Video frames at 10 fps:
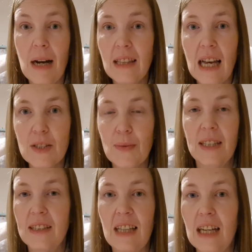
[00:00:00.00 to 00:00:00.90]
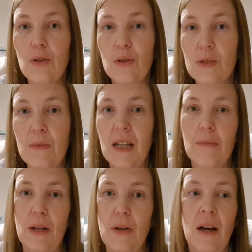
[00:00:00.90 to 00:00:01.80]
my last weekend, did I not speak
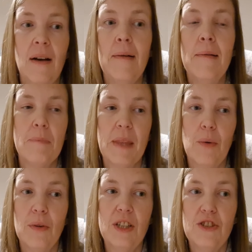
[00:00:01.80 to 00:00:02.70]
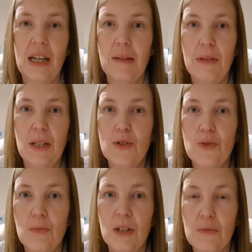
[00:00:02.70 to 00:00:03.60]
about I want to try and be
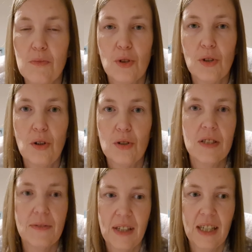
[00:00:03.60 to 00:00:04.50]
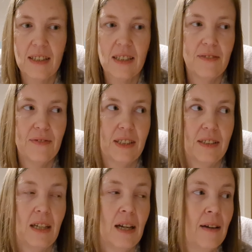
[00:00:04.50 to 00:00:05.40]
so much more cost effective
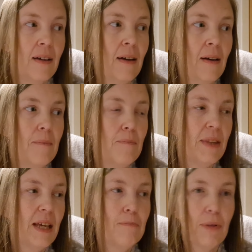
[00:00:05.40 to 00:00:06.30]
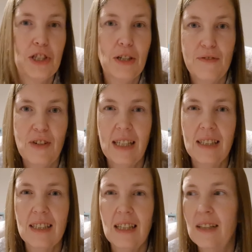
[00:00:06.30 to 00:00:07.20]
and budget
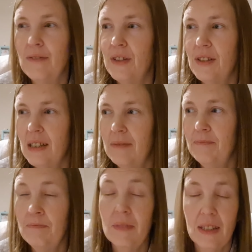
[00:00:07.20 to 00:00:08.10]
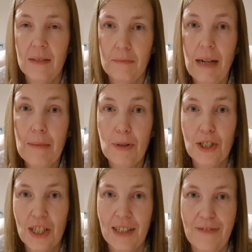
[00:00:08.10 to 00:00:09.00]
friendly and everything, my
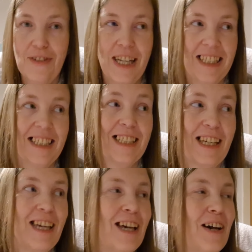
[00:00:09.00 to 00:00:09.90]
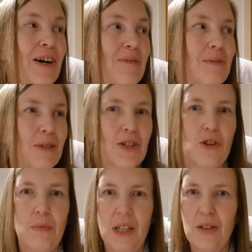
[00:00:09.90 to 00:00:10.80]
budget friendly with my
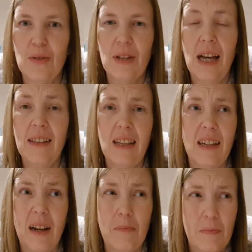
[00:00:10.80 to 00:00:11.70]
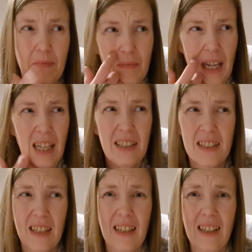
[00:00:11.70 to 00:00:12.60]
shopping and all that. And then
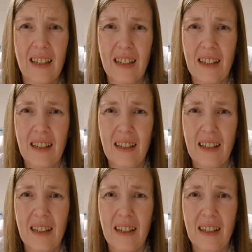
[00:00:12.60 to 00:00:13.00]
Ali's like,